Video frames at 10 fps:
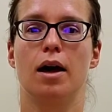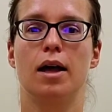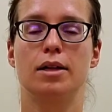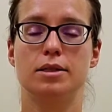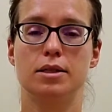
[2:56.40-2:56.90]

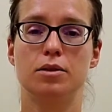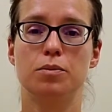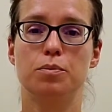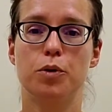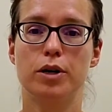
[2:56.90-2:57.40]
It's
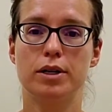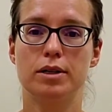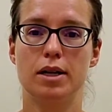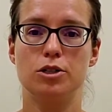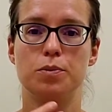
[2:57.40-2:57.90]
important
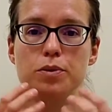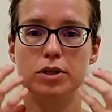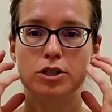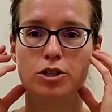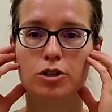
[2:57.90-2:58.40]
that you
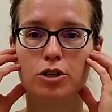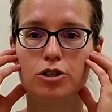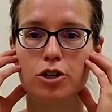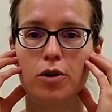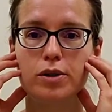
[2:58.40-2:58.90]
position your
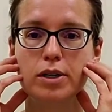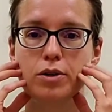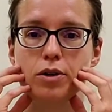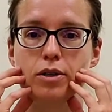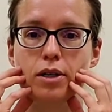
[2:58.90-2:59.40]
jaw in a
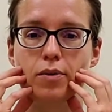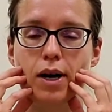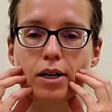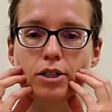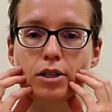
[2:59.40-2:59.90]
good
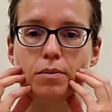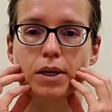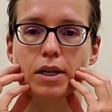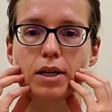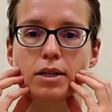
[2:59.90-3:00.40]
direction,
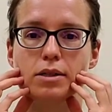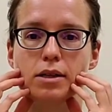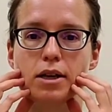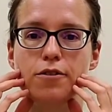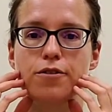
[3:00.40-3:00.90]
because
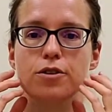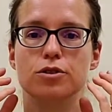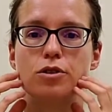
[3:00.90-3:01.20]
if you